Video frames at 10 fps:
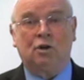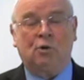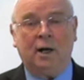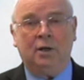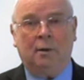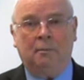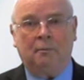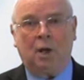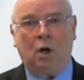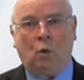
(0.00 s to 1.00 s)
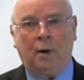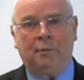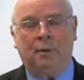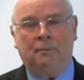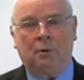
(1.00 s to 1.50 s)
Train them,
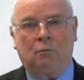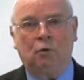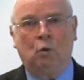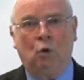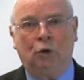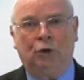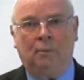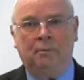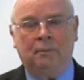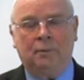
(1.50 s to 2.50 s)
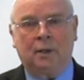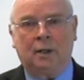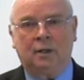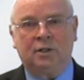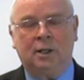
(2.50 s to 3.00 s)
equip them, reward them
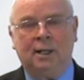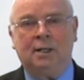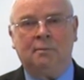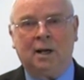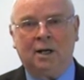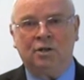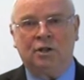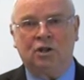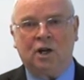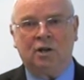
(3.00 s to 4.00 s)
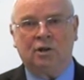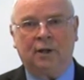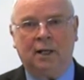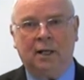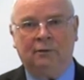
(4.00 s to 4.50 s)
to lead and manage the change
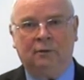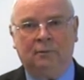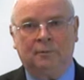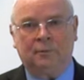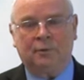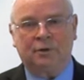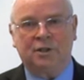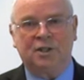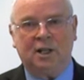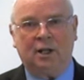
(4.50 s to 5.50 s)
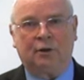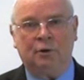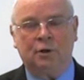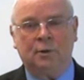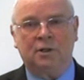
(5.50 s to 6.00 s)
at their level, to see it
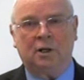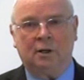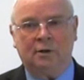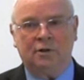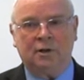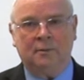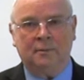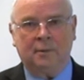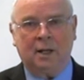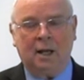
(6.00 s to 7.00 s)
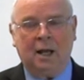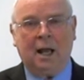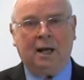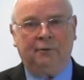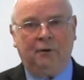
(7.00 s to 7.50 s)
through to its conclusion.
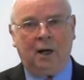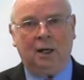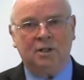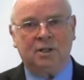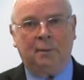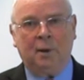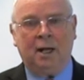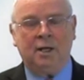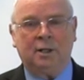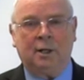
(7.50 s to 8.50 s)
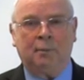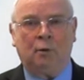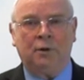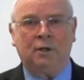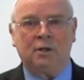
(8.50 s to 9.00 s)
And finally, step 8, and a
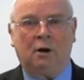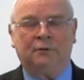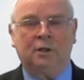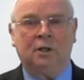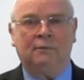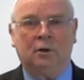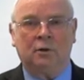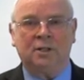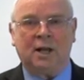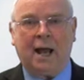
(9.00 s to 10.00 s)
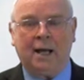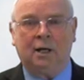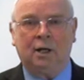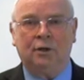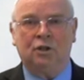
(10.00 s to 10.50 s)
point that's often overlooked, is
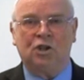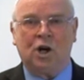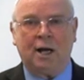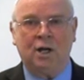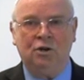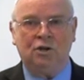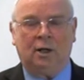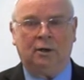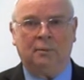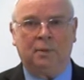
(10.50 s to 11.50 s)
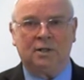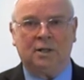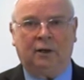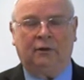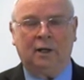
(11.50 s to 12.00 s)
anchor the change in the
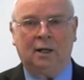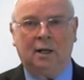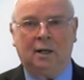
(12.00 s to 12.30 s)
business.